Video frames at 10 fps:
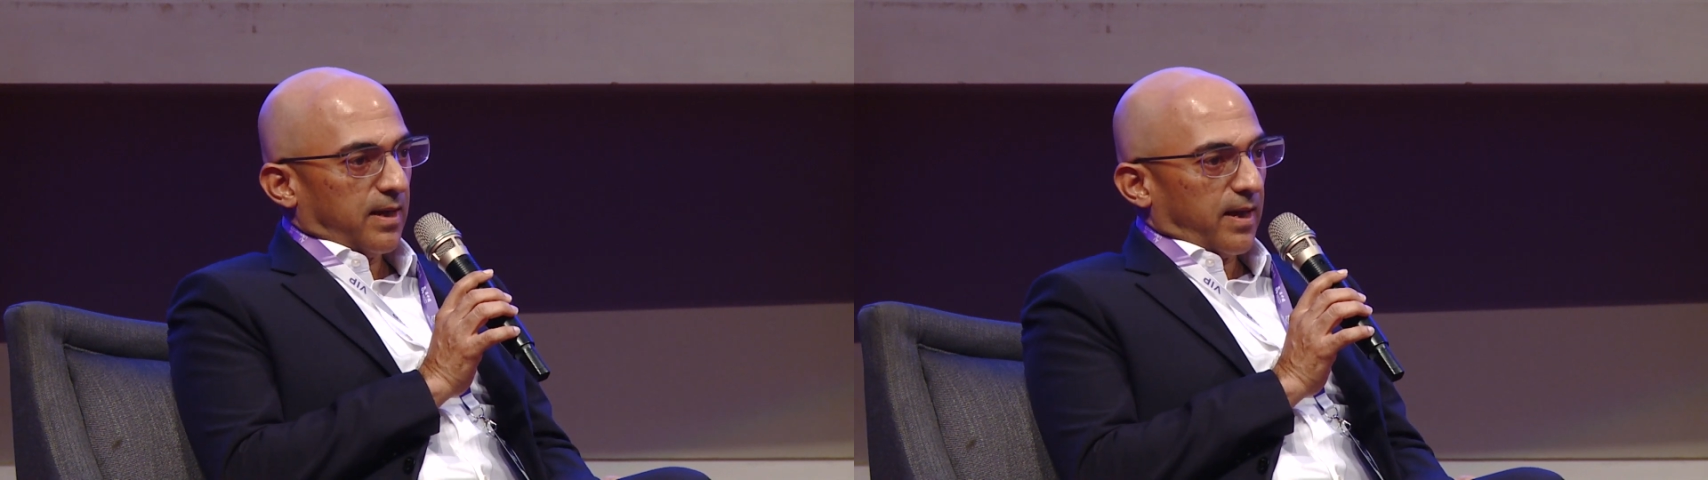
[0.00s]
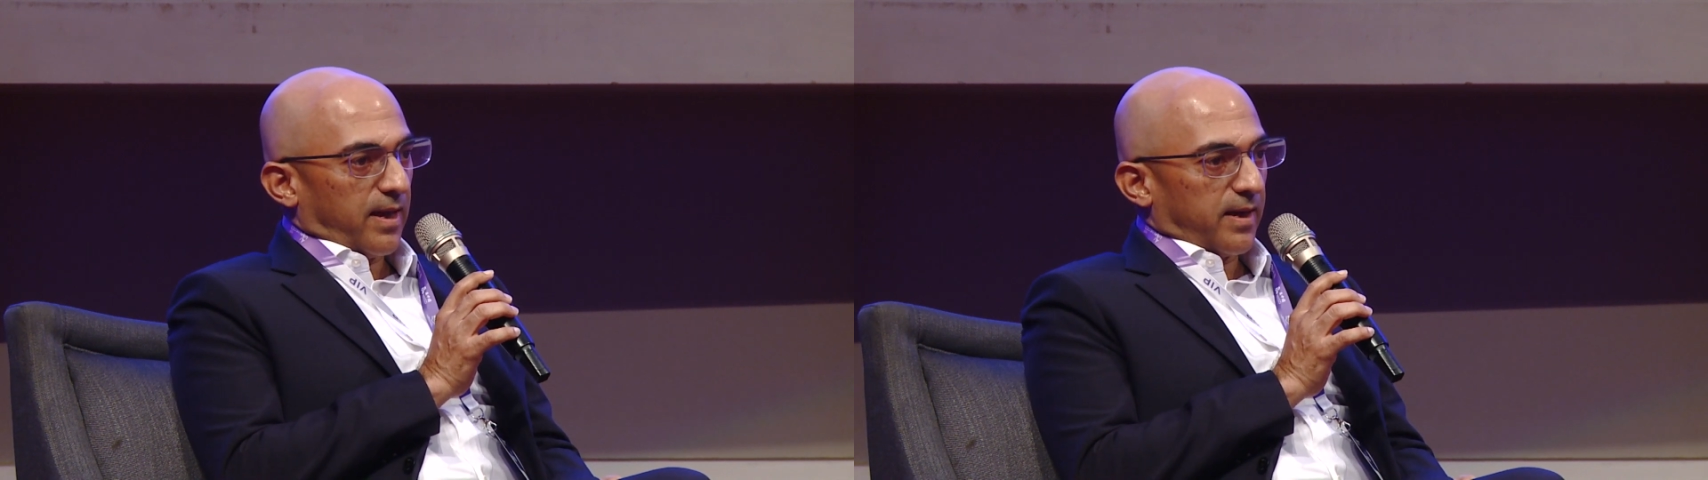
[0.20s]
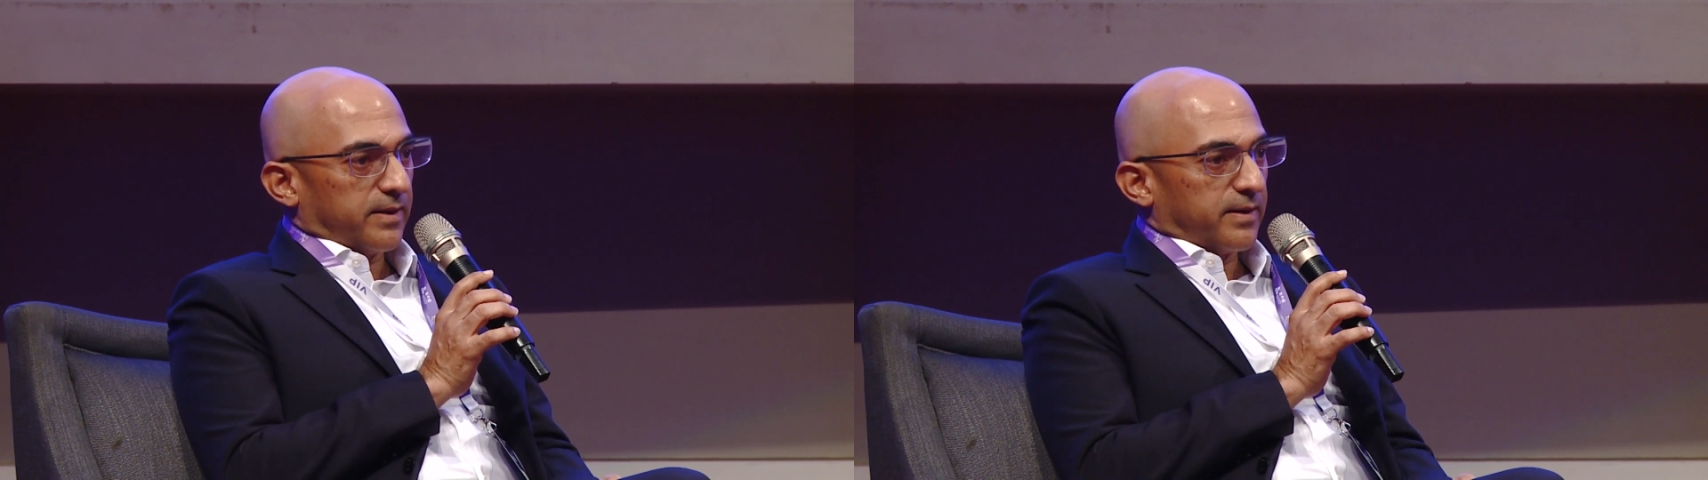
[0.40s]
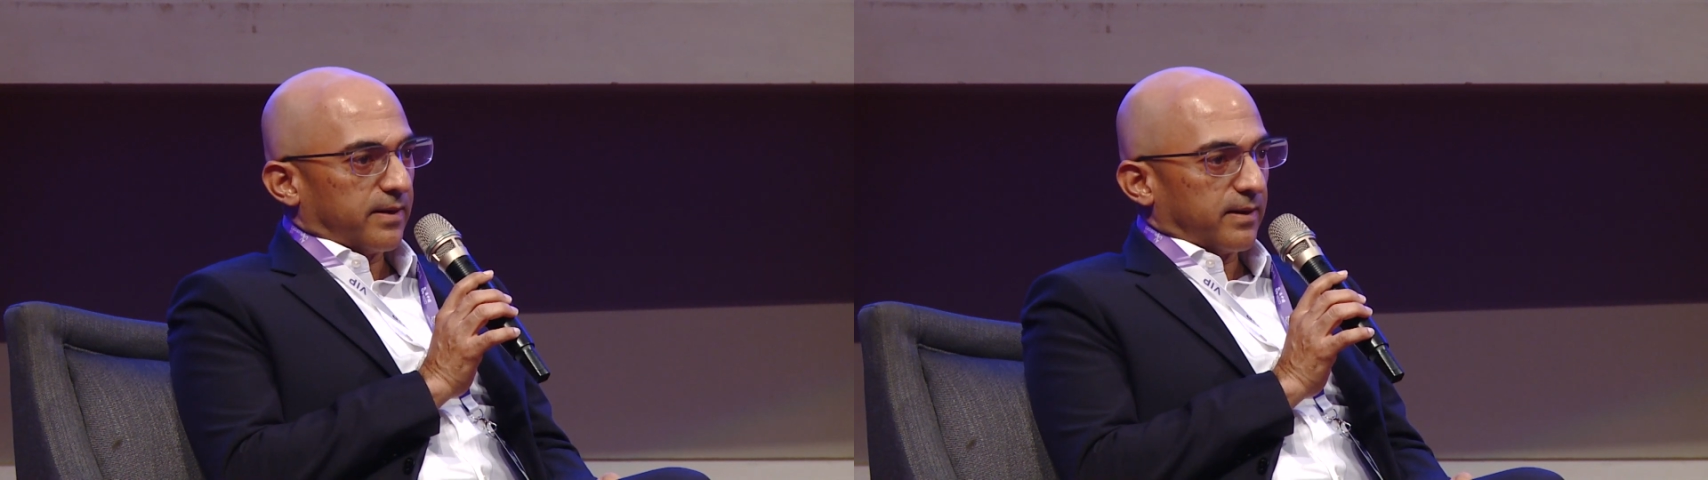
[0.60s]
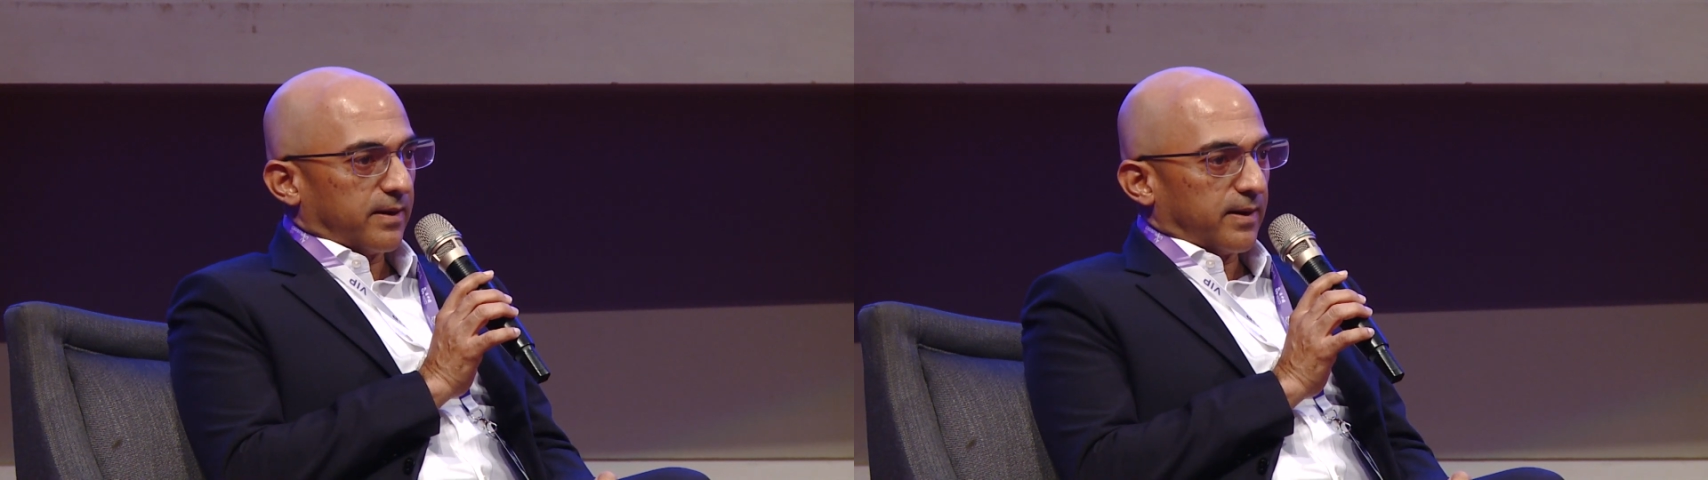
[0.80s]
And,
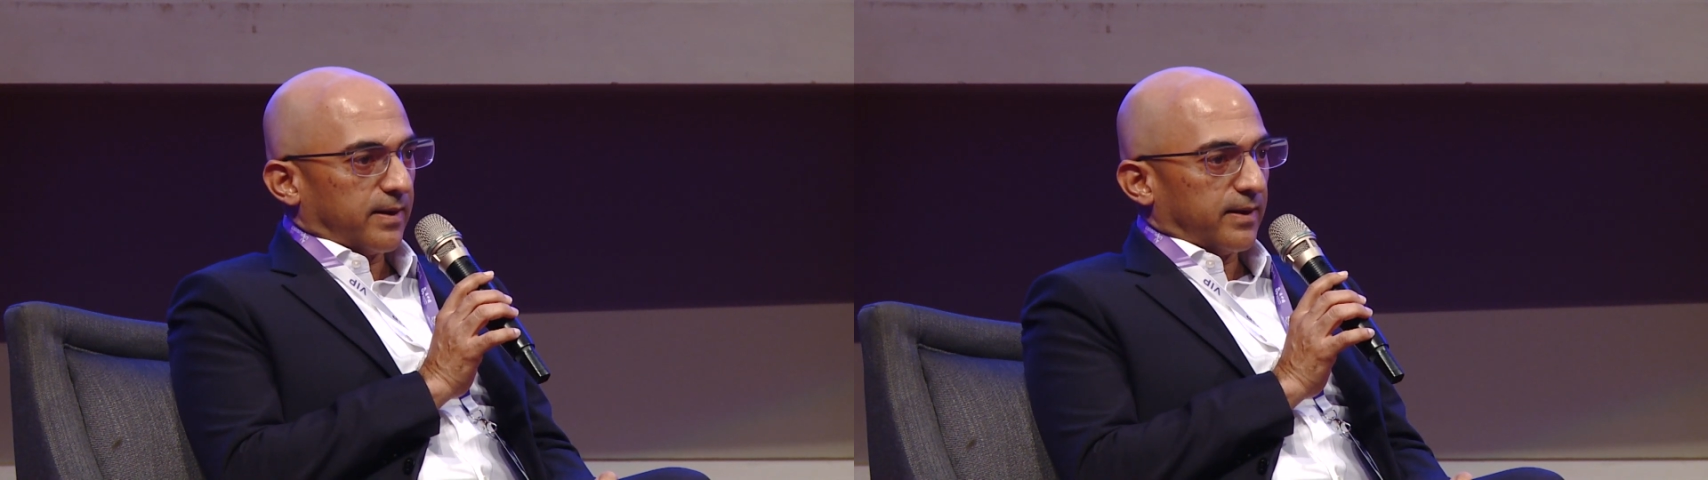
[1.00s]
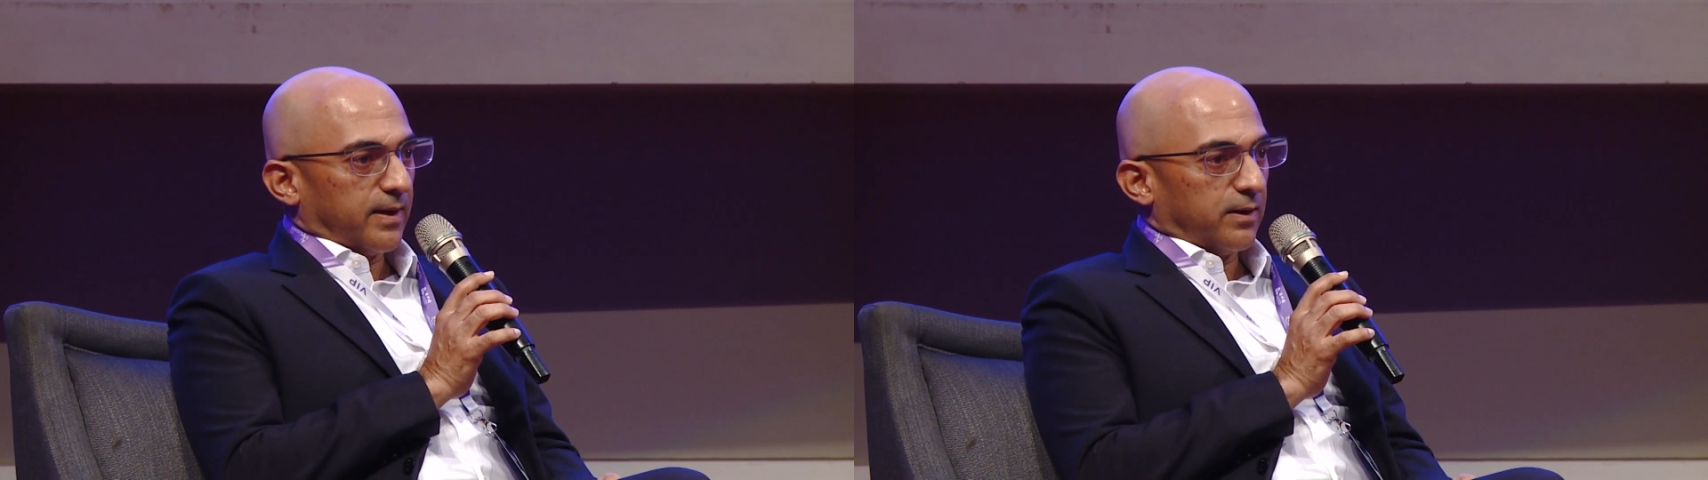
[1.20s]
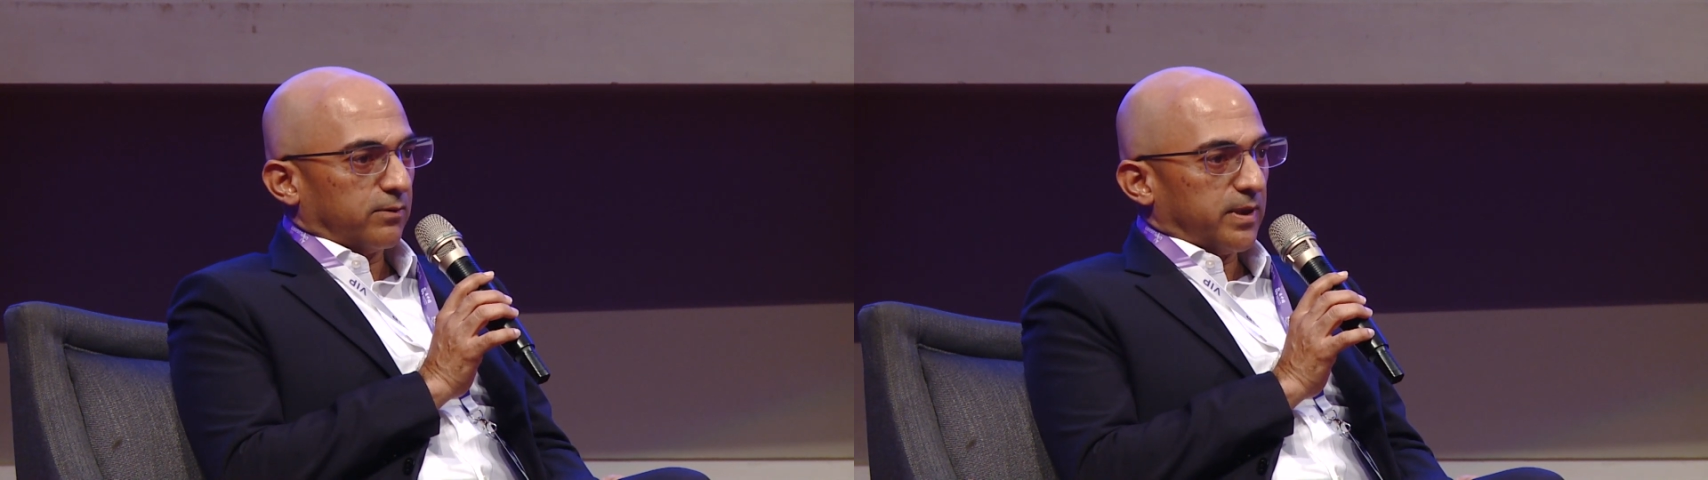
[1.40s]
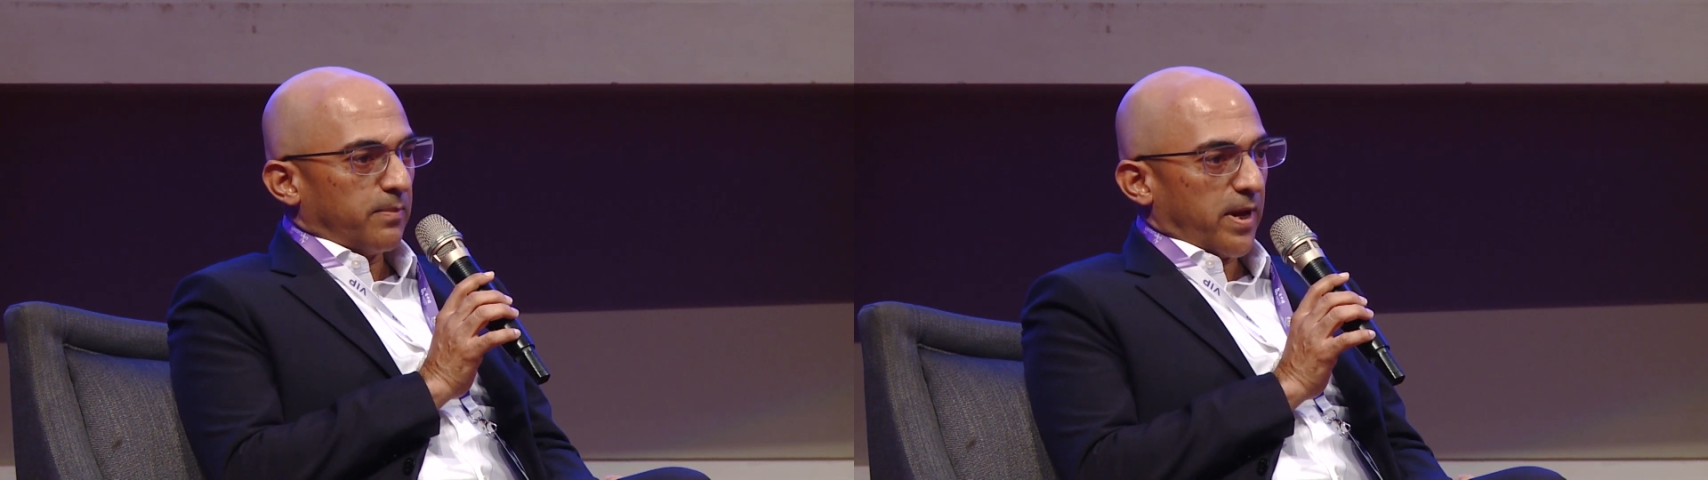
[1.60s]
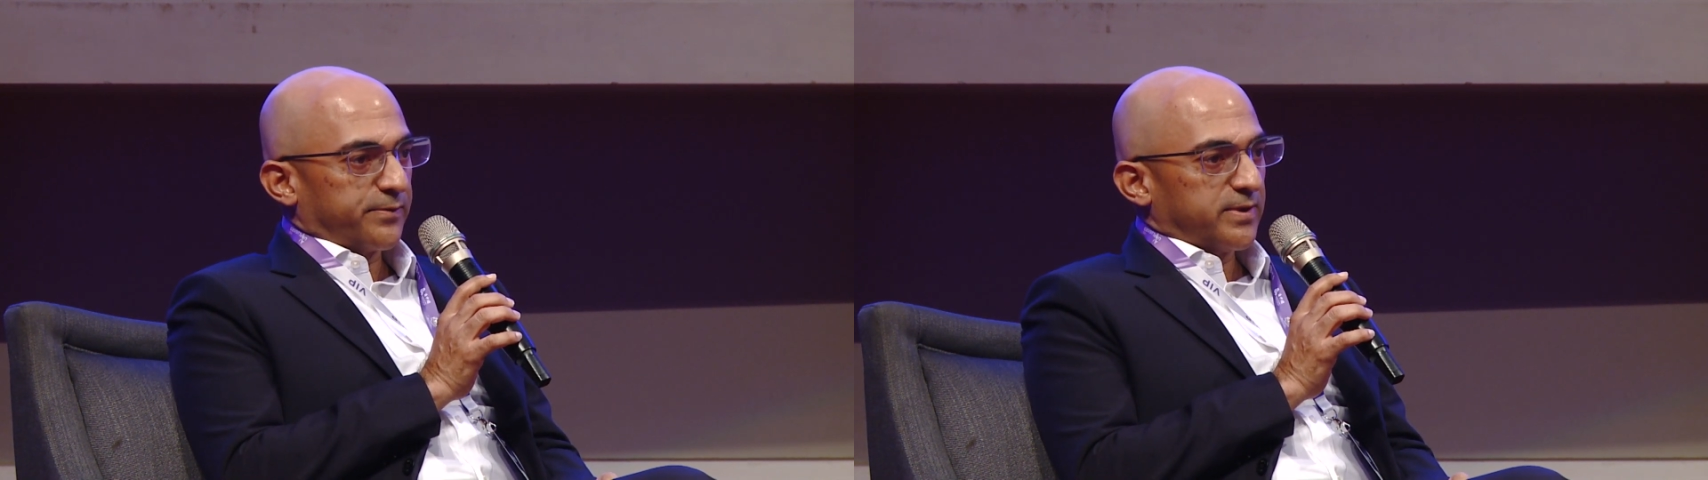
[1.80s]
the
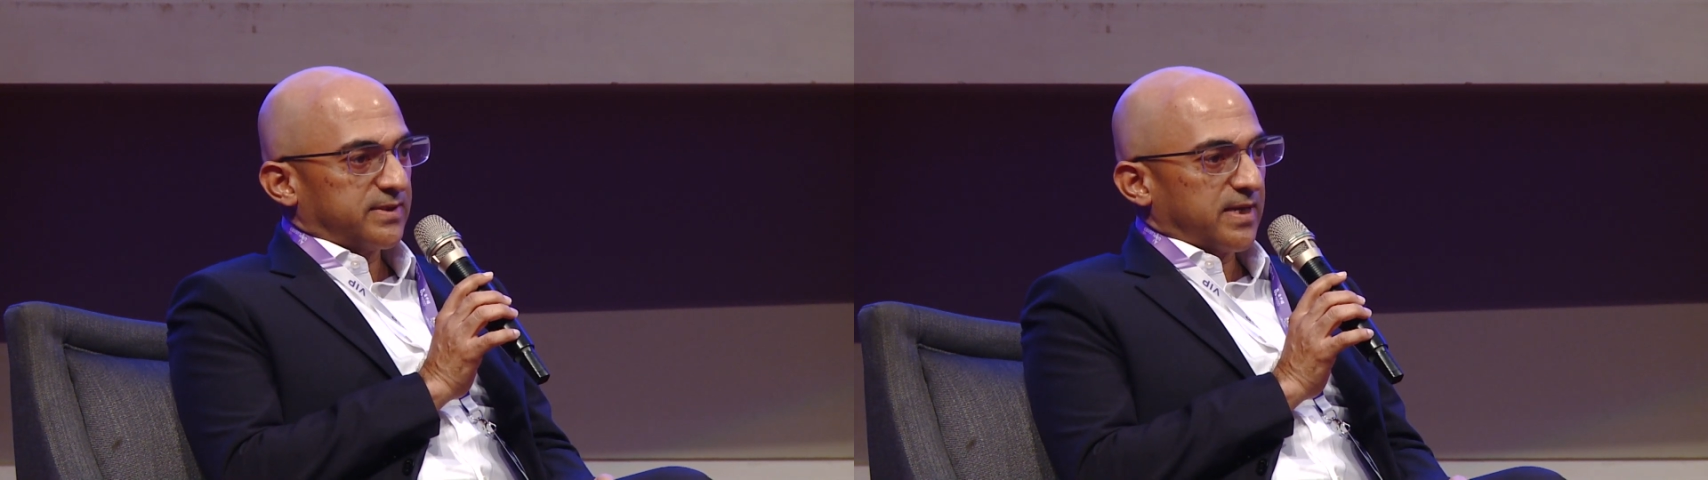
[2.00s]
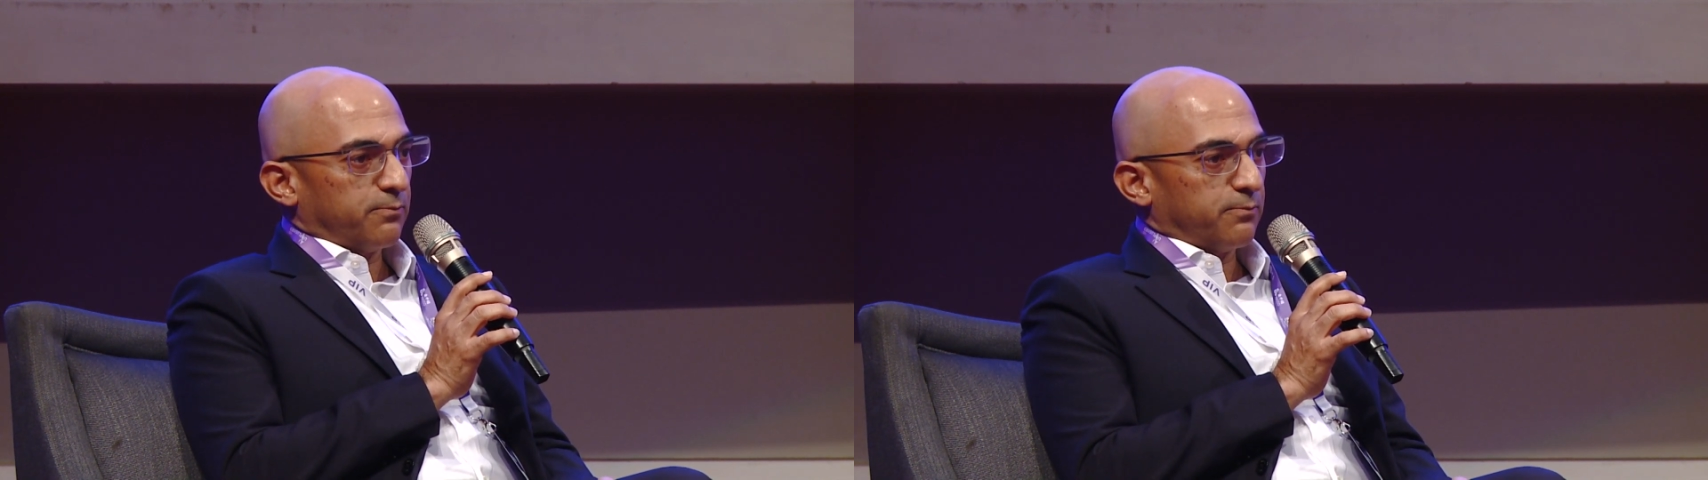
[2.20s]
batteries that